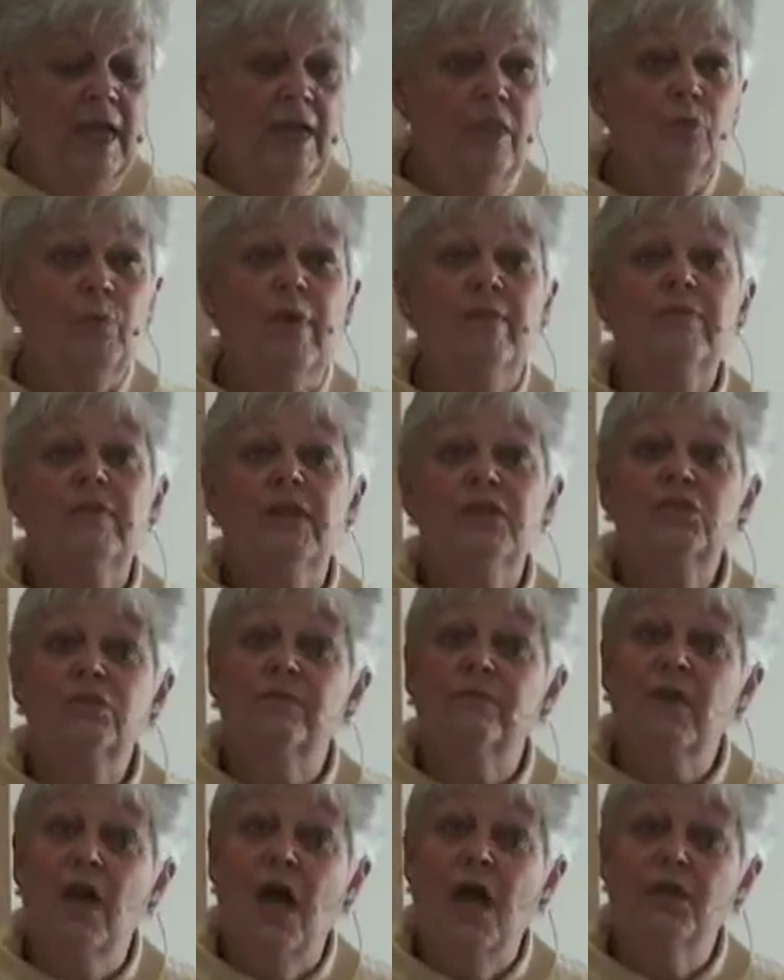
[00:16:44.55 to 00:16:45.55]
The revelation
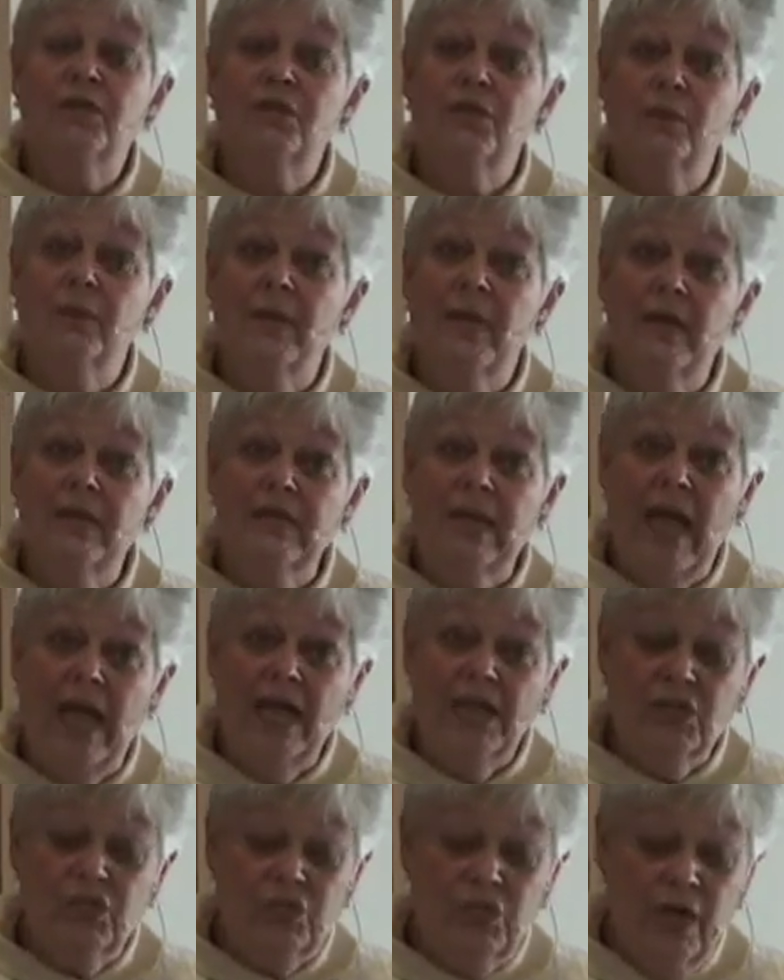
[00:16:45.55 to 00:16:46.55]
of God to
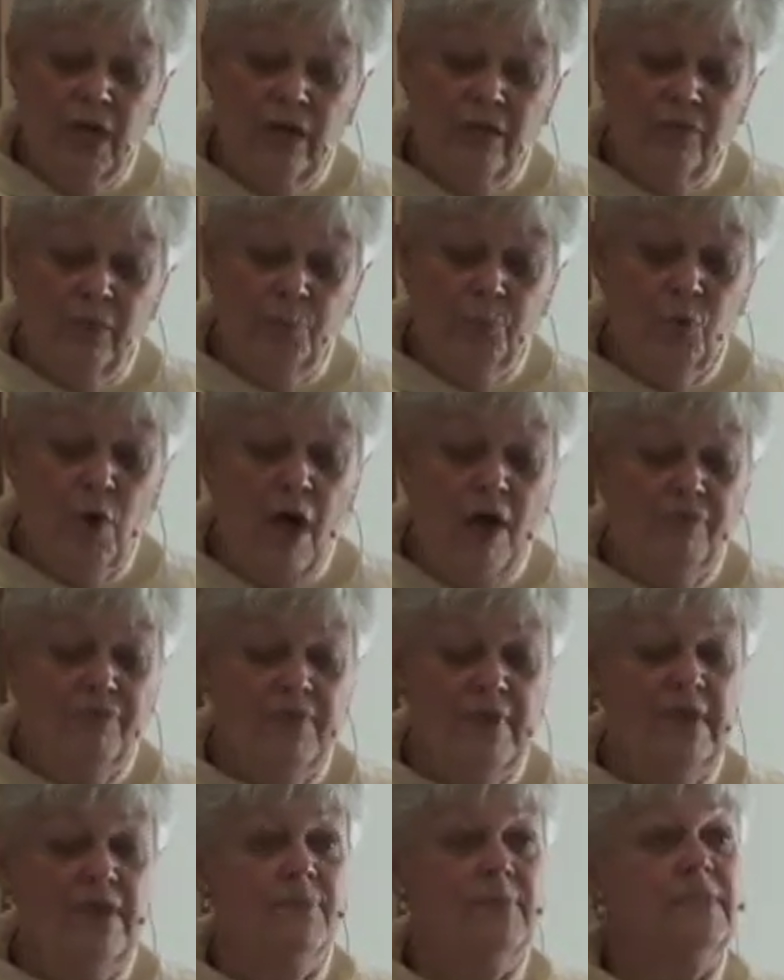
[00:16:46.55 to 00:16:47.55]
Elijah, the
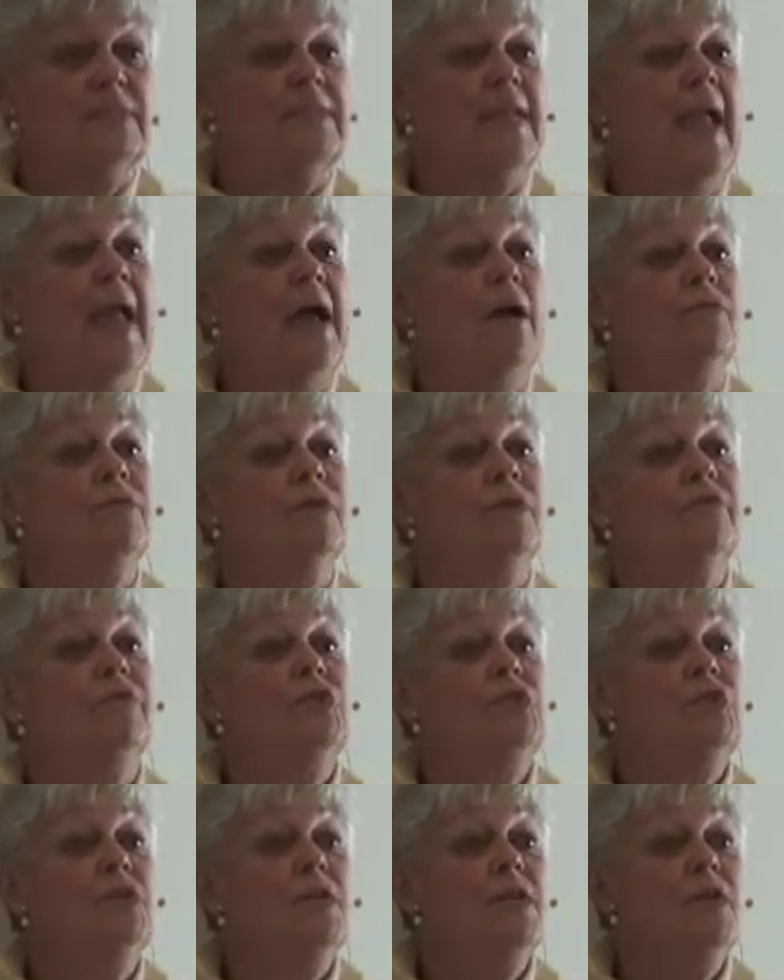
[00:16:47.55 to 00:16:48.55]
prophet, in the sound of
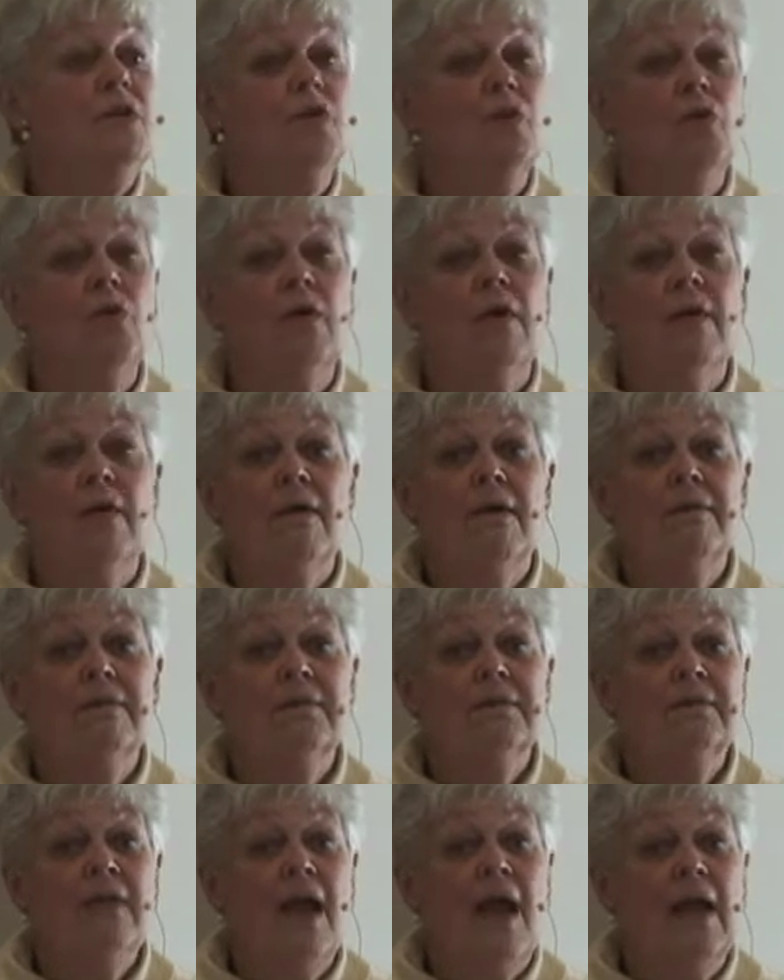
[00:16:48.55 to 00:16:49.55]
sheer
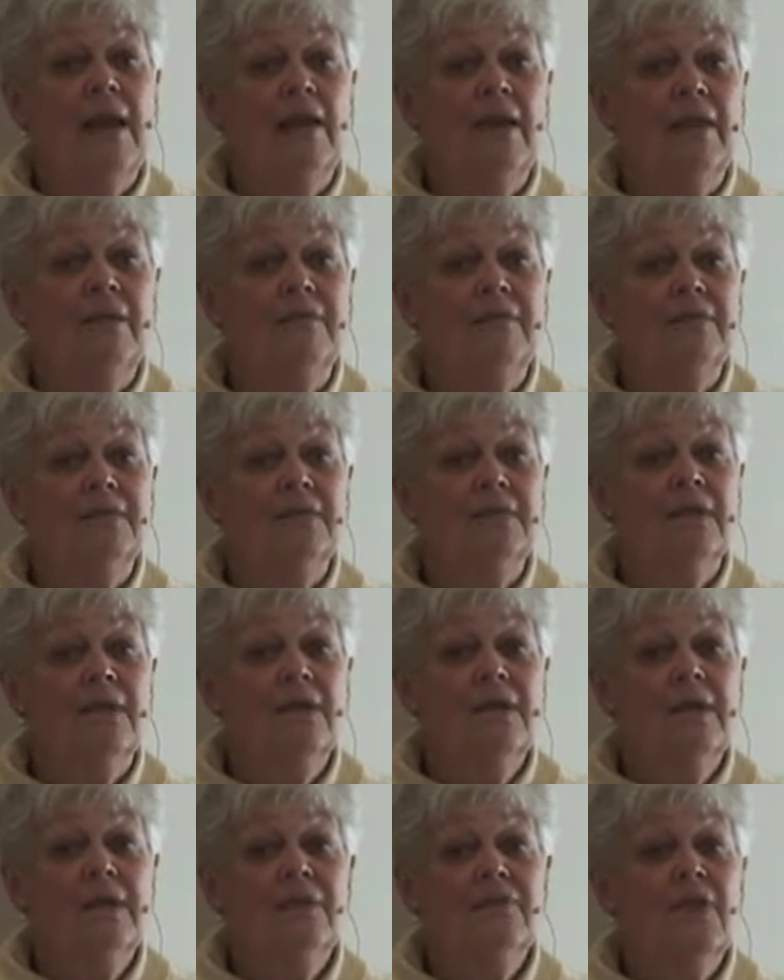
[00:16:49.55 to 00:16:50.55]
silence
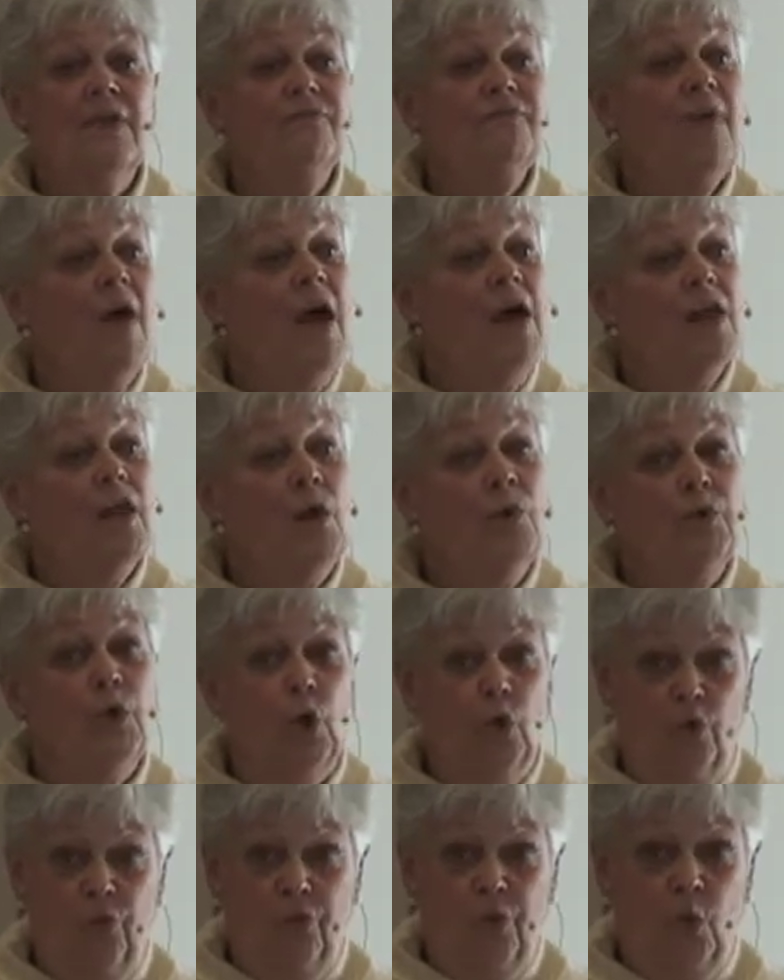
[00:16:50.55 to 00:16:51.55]
that followed
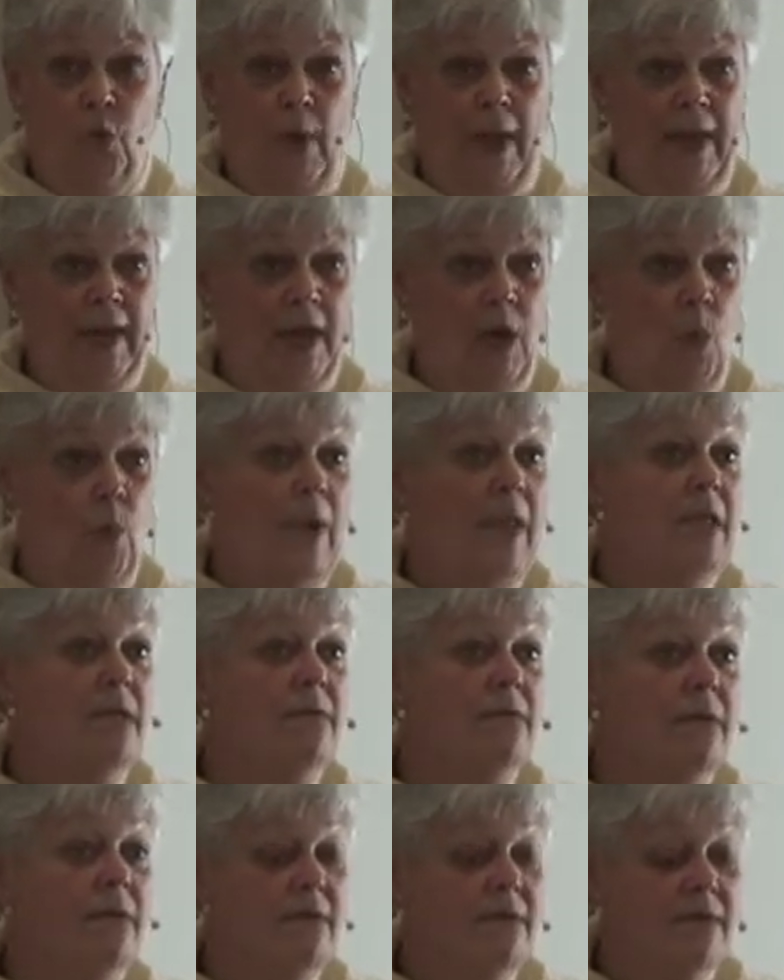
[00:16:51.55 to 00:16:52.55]
earthquake,
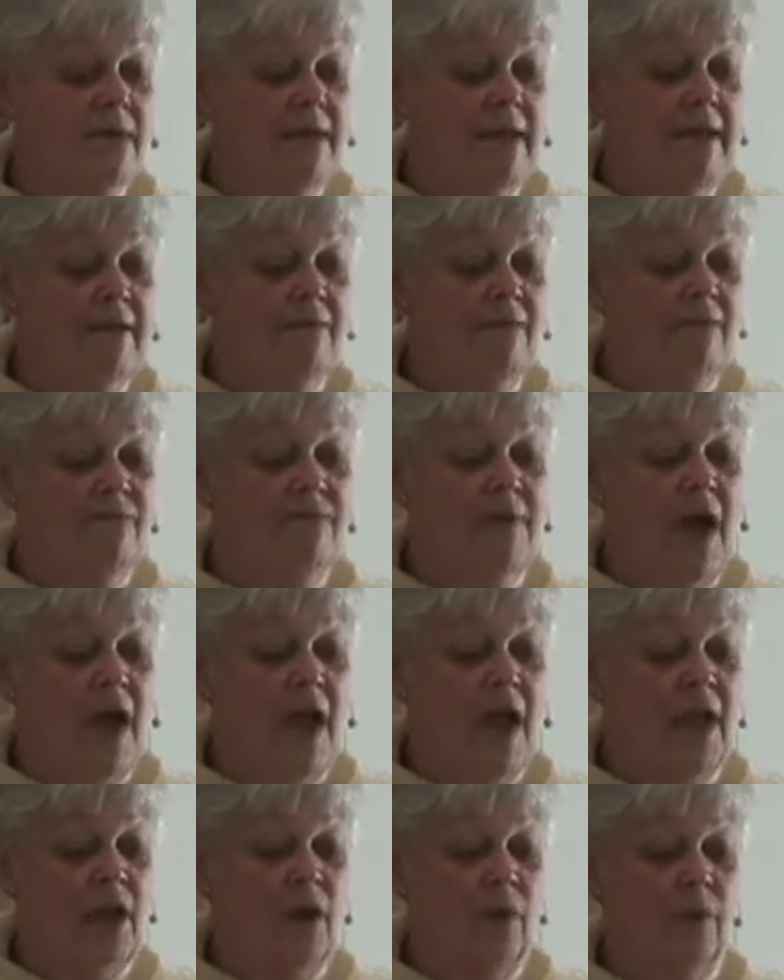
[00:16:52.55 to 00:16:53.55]
wind, and
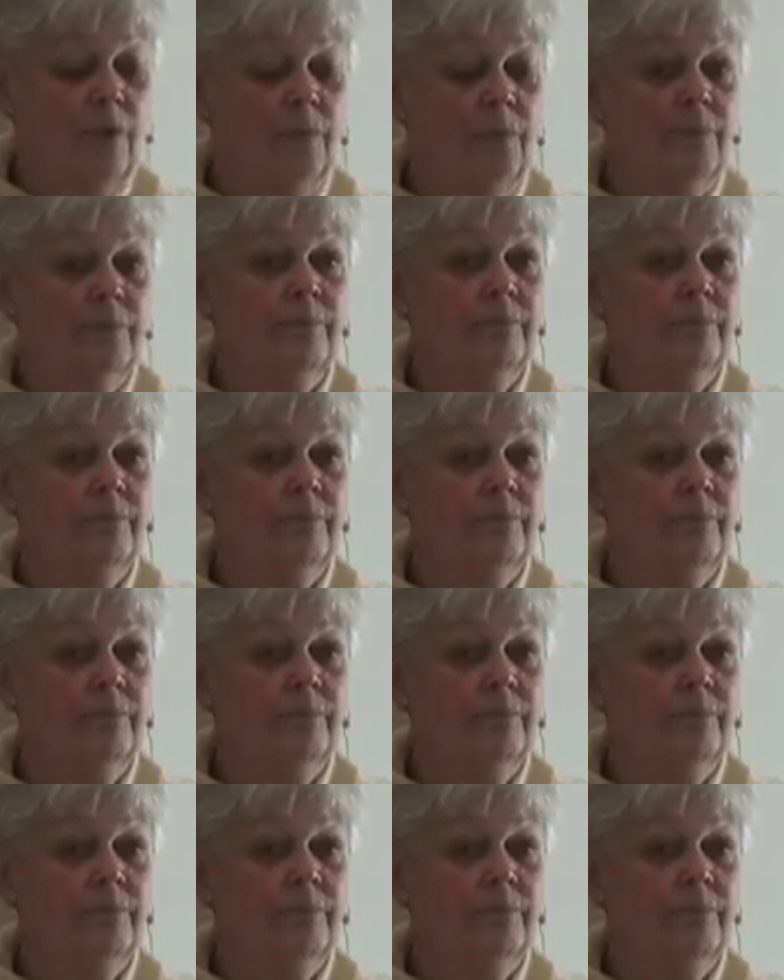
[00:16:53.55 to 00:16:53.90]
fire.